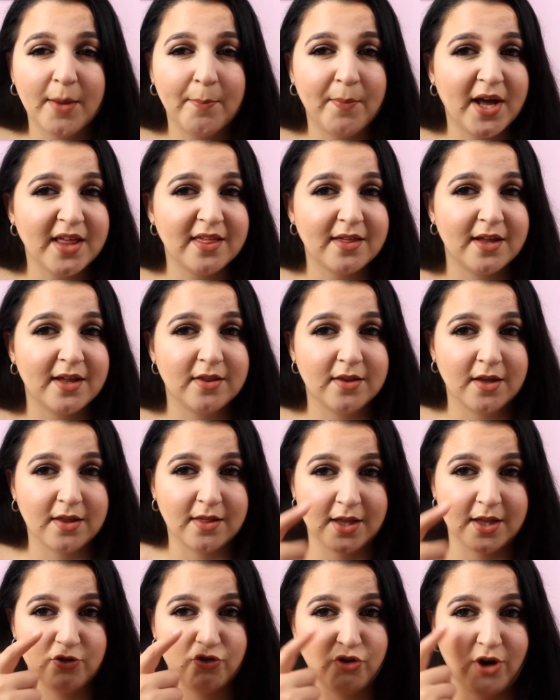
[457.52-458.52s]
my skin
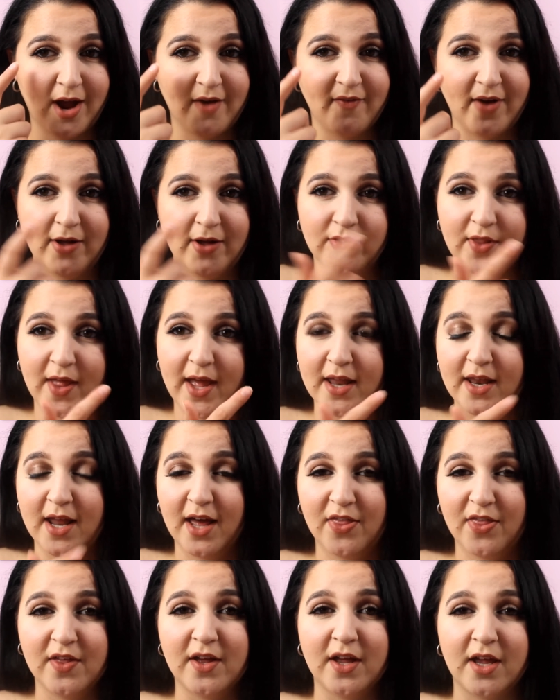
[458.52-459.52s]
does get dry around there and
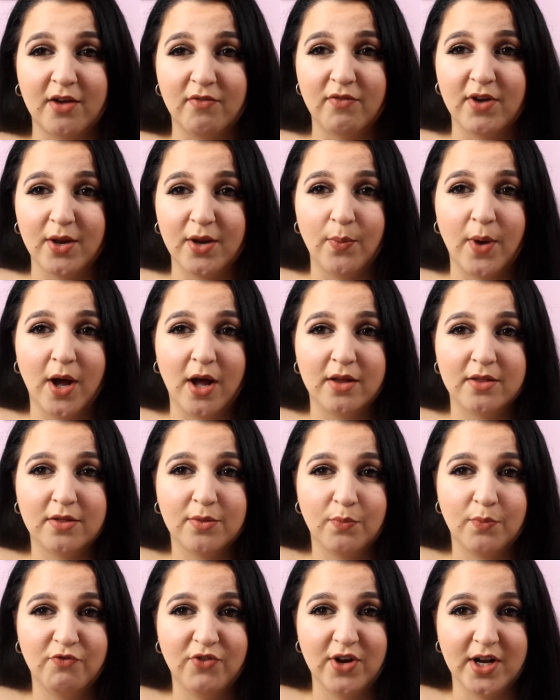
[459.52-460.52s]
I think it really
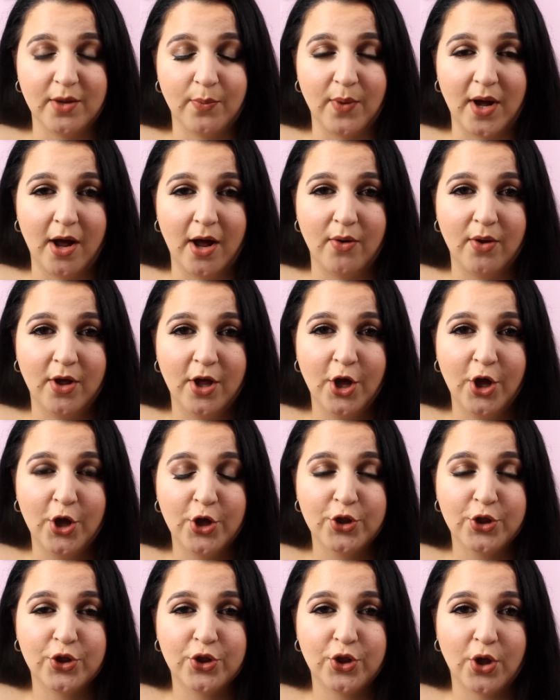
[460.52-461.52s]
worked really well
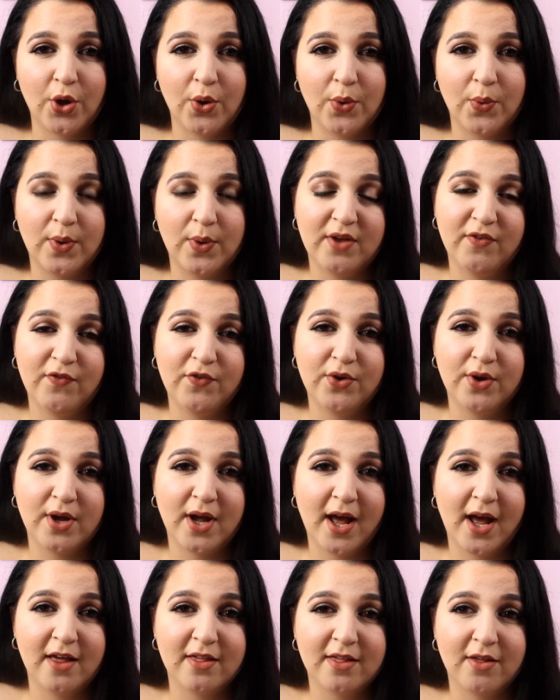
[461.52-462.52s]
so if you
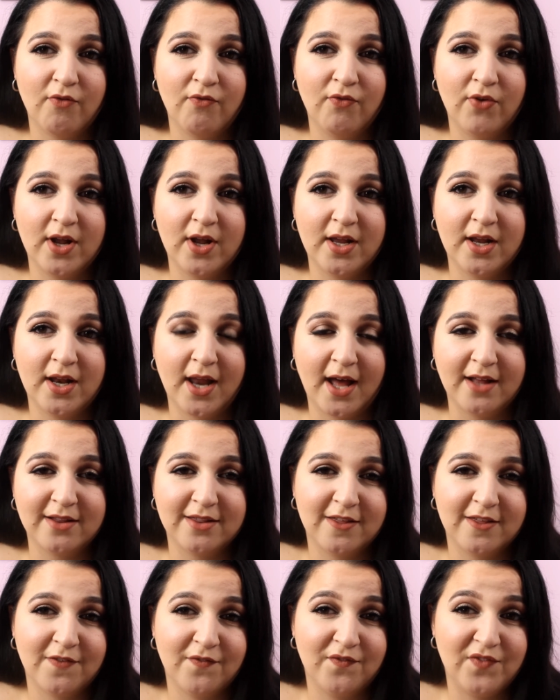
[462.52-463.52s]
guys really
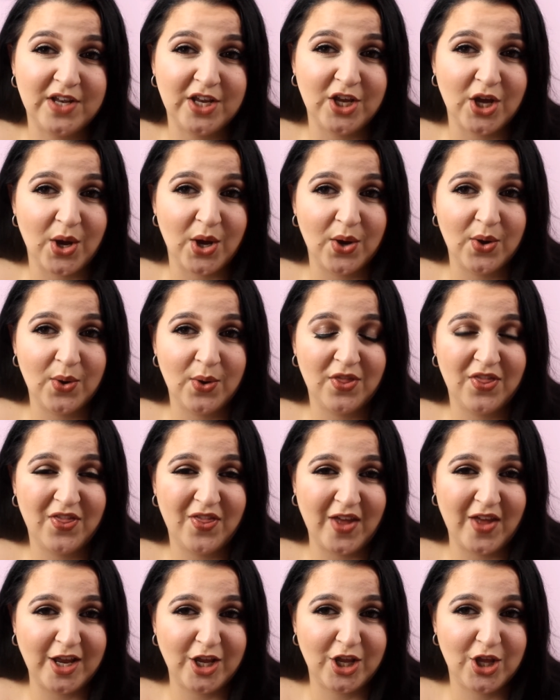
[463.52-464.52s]
like this video,
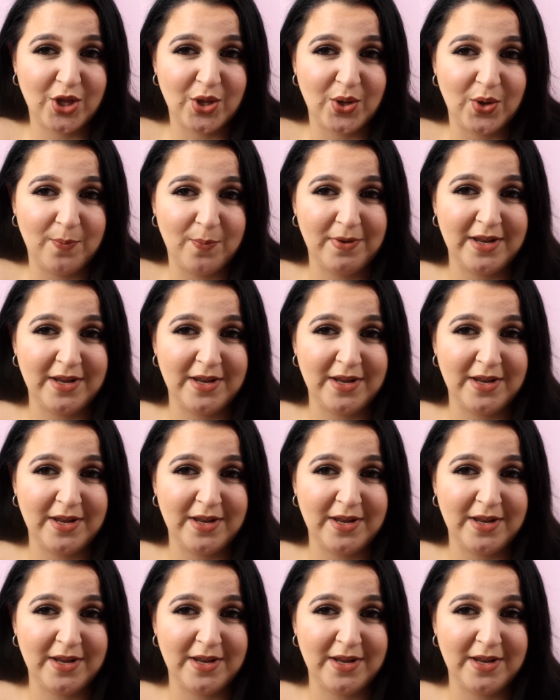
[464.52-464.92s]
thank you.